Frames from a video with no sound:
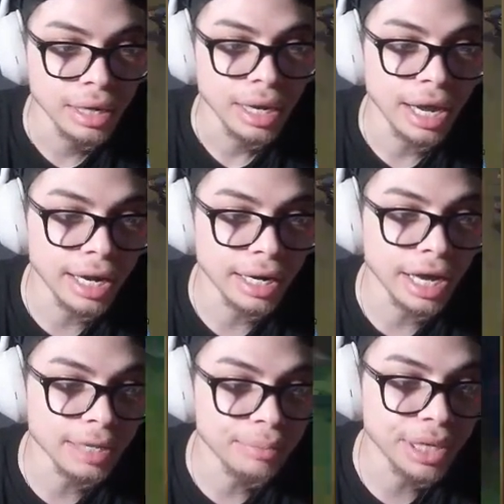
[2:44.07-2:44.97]
and
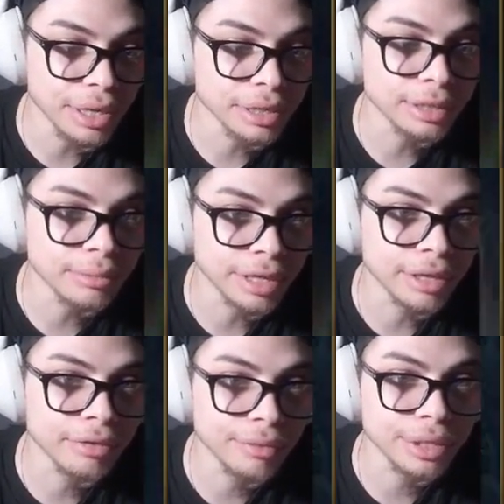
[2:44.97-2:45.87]
I pinged him like
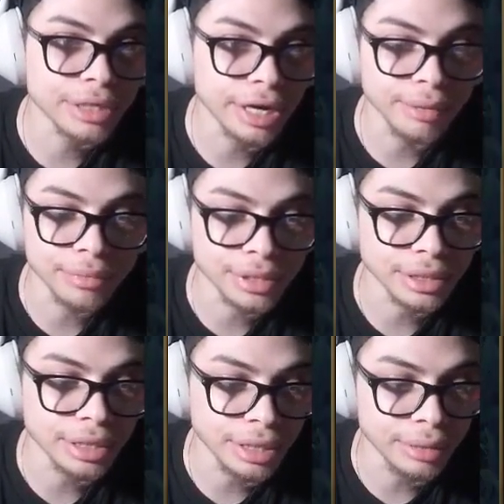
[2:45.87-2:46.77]
3 times
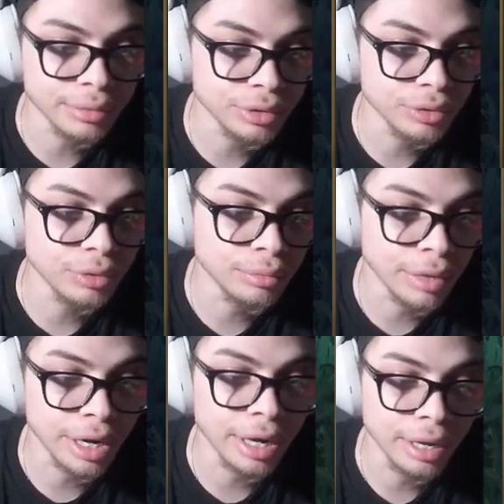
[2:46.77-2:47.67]
to
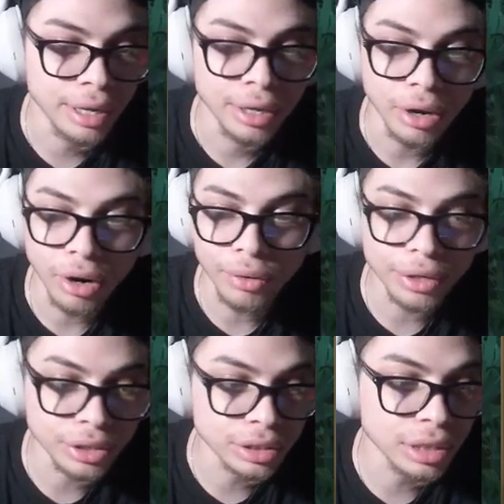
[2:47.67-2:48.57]
my Ari
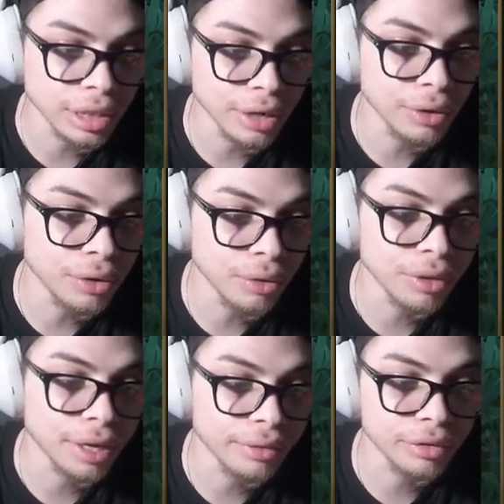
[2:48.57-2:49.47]
just to let her know
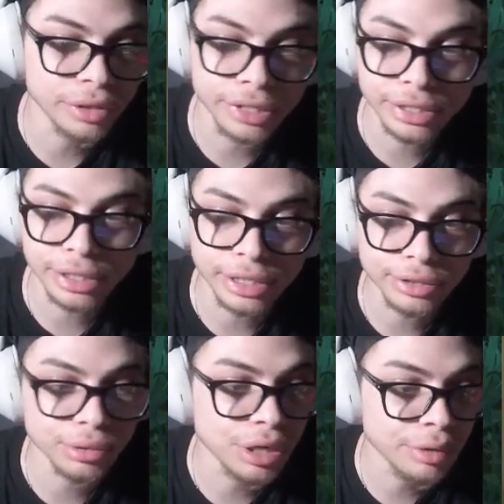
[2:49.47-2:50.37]
that Lee Sin
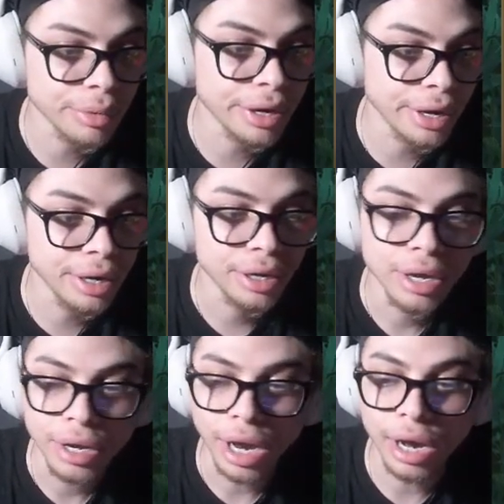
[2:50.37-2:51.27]
is nearby.
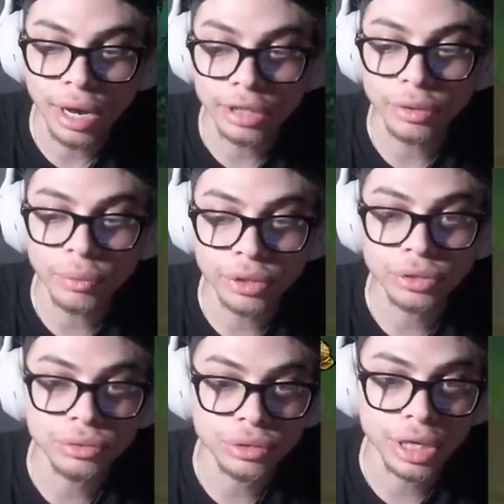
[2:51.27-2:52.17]
I don't want
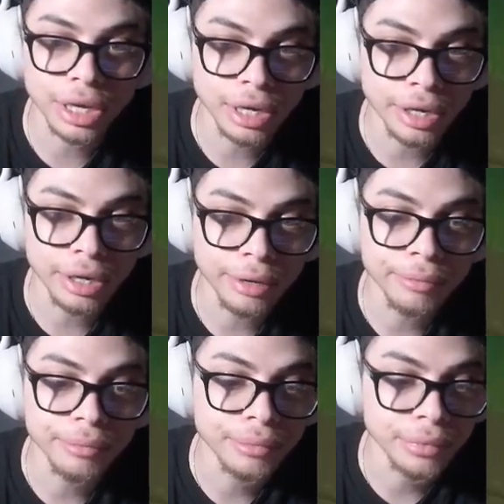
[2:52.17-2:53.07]
you to get
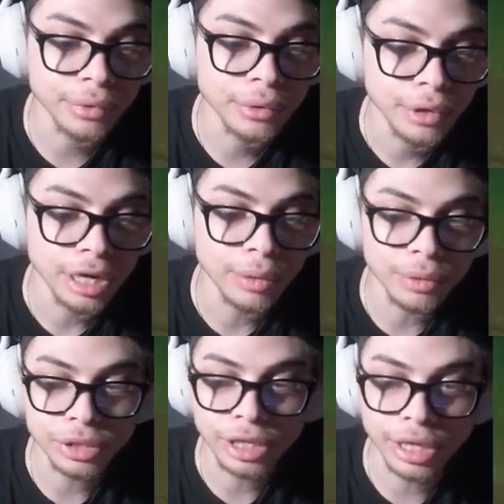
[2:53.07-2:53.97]

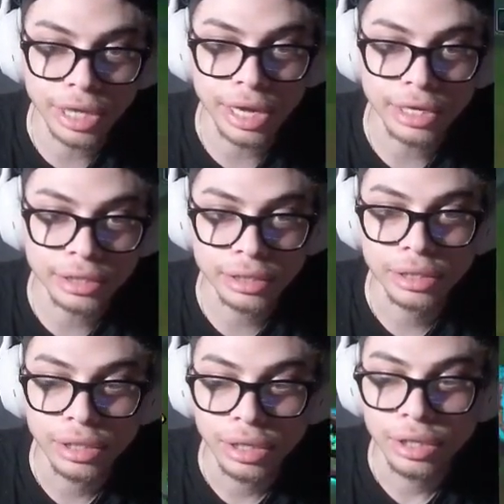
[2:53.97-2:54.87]
ganked.
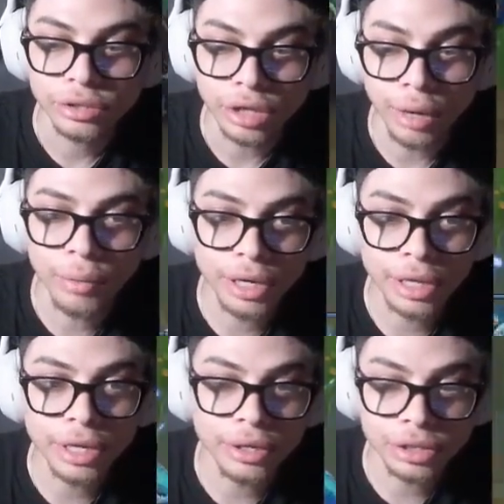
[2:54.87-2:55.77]
So I'm waiting
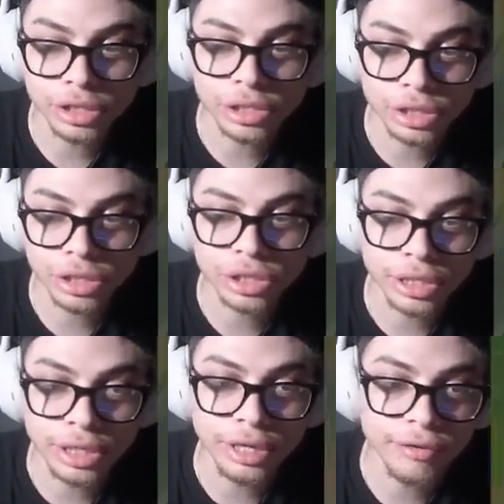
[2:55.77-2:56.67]
here, just
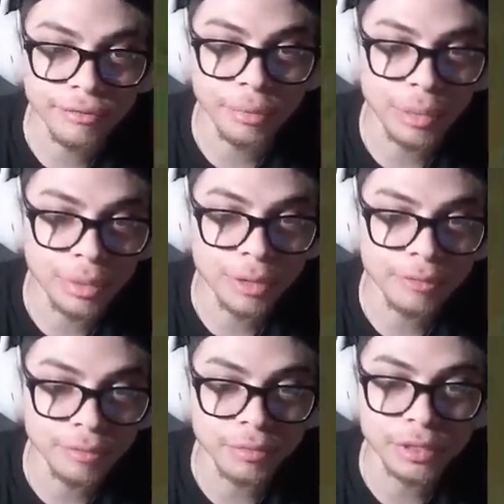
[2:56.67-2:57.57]
seeing if maybe
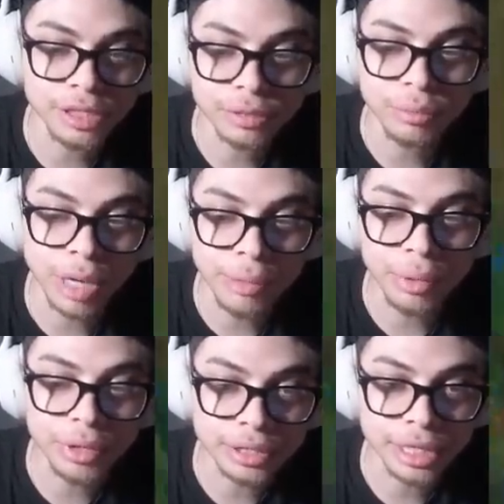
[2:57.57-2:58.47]
Lee Sin might
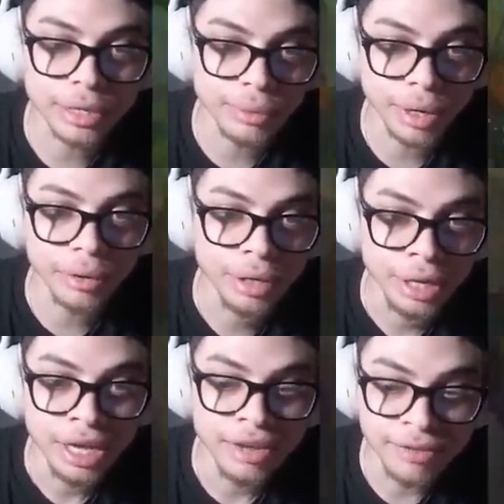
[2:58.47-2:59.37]
poke his head around,
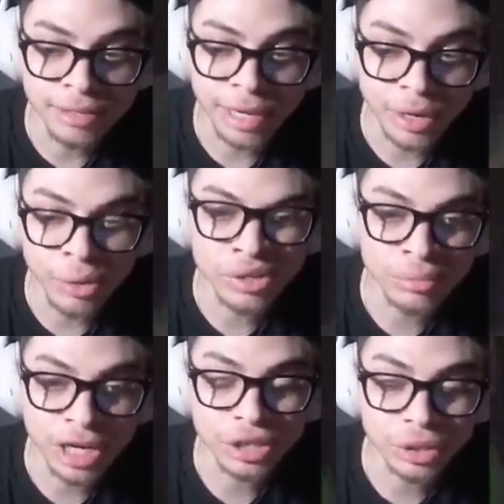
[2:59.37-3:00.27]
if he might go to
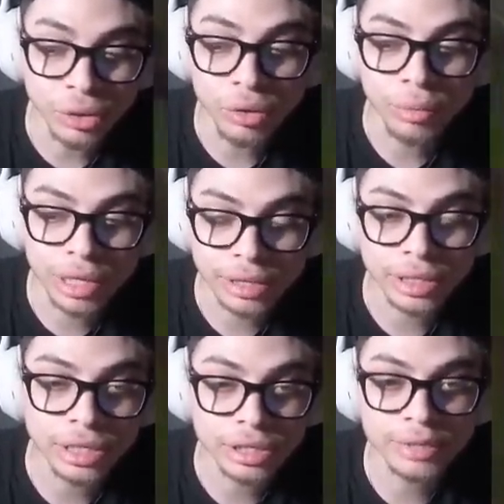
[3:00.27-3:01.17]
my jungle, because
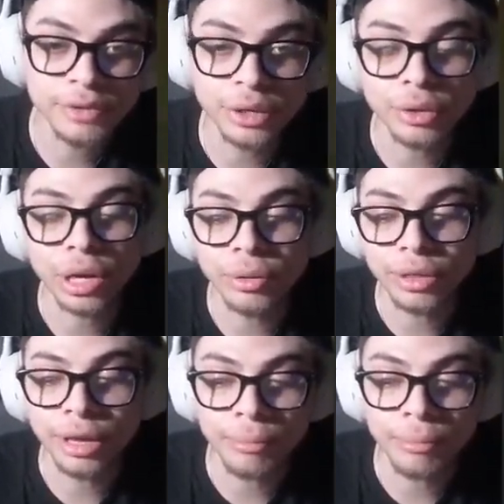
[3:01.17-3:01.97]
he just figured out that